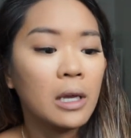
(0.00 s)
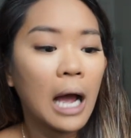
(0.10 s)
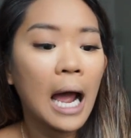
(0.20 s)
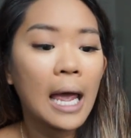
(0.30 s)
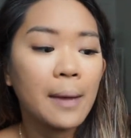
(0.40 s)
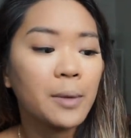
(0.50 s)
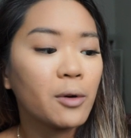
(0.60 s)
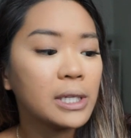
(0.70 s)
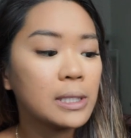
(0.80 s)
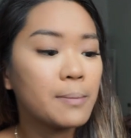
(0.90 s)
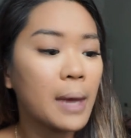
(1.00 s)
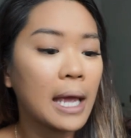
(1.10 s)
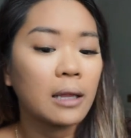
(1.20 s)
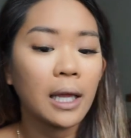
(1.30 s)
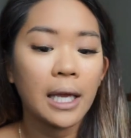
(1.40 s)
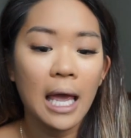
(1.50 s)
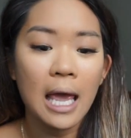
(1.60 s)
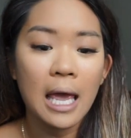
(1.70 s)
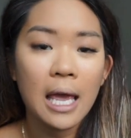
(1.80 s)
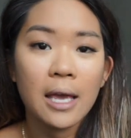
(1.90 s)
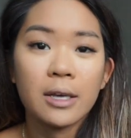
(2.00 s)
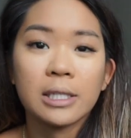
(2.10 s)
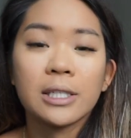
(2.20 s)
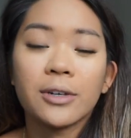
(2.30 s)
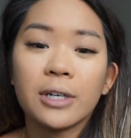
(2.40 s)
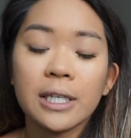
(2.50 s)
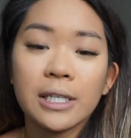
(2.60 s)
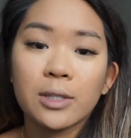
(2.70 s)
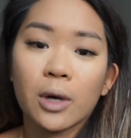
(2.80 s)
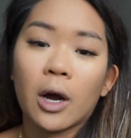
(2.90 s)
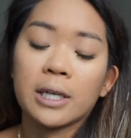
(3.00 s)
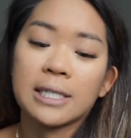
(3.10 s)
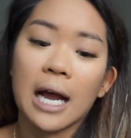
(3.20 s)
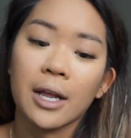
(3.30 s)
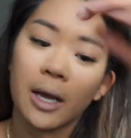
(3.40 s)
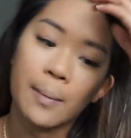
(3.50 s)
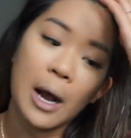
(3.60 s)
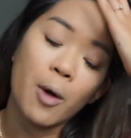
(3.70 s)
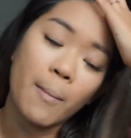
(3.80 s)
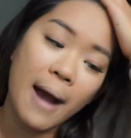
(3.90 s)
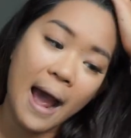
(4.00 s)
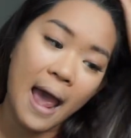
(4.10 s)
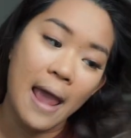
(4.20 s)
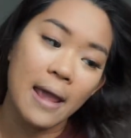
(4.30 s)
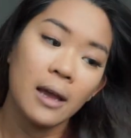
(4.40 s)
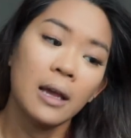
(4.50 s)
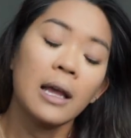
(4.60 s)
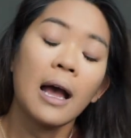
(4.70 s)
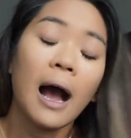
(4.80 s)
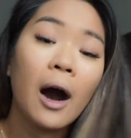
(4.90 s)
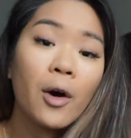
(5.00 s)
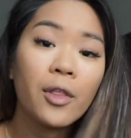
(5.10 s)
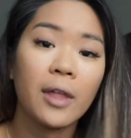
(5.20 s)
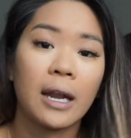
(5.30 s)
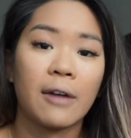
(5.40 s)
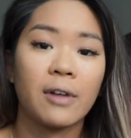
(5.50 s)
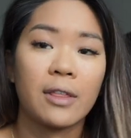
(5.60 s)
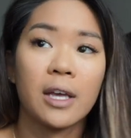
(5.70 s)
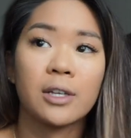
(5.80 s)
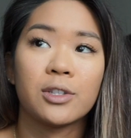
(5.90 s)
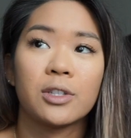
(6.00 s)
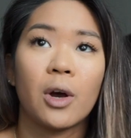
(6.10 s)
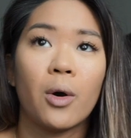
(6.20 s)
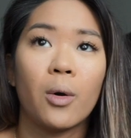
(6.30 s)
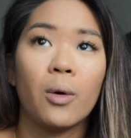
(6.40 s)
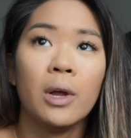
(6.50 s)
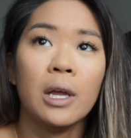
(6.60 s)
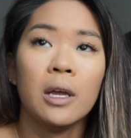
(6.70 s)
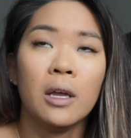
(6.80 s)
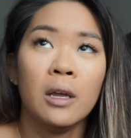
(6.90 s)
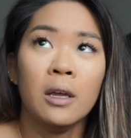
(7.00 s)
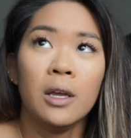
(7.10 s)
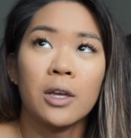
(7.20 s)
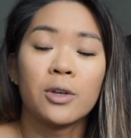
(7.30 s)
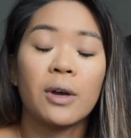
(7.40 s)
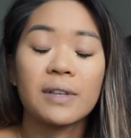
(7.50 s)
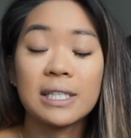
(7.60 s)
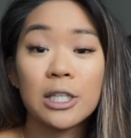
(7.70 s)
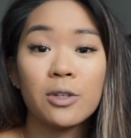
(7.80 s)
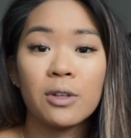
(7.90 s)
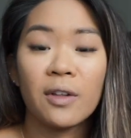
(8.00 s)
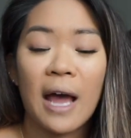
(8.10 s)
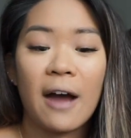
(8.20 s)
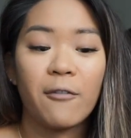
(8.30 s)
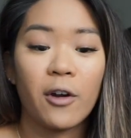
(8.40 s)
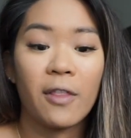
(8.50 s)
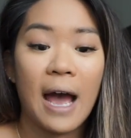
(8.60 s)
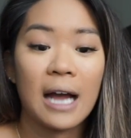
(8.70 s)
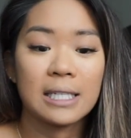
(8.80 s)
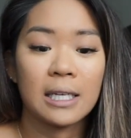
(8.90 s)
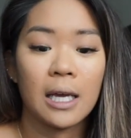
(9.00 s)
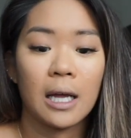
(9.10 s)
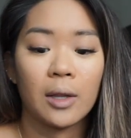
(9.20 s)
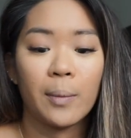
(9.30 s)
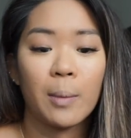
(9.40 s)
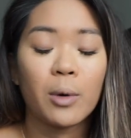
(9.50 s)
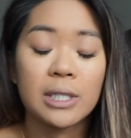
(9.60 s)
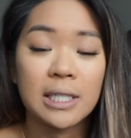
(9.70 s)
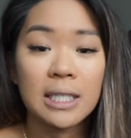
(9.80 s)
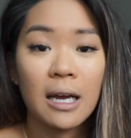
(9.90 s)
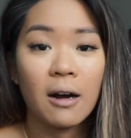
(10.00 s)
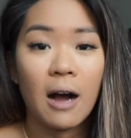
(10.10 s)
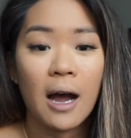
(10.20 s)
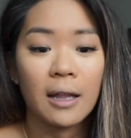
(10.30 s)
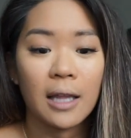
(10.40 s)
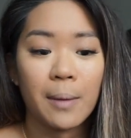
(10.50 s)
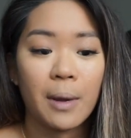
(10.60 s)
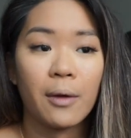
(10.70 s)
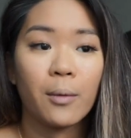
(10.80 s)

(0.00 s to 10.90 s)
am going to make like a series about my health and everything. So you have to stay tuned to that to get a little bit more detail on like my